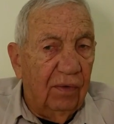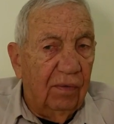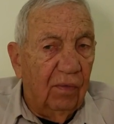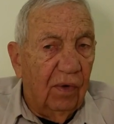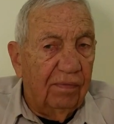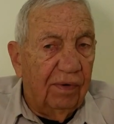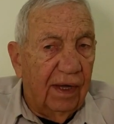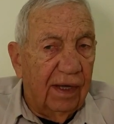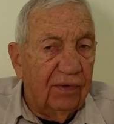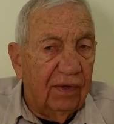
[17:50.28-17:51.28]
food in one
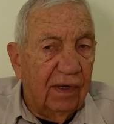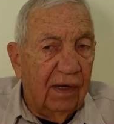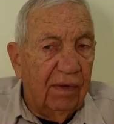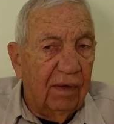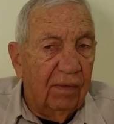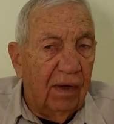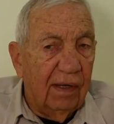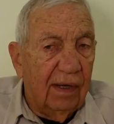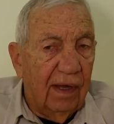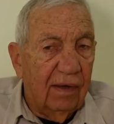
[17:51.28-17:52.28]
place, and then
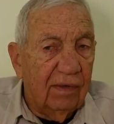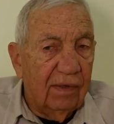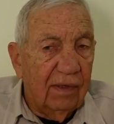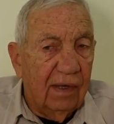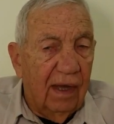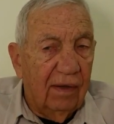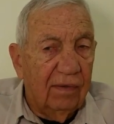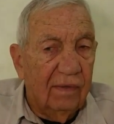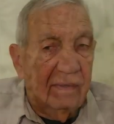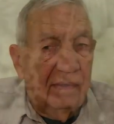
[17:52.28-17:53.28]
meanwhile out out
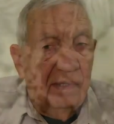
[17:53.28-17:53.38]
in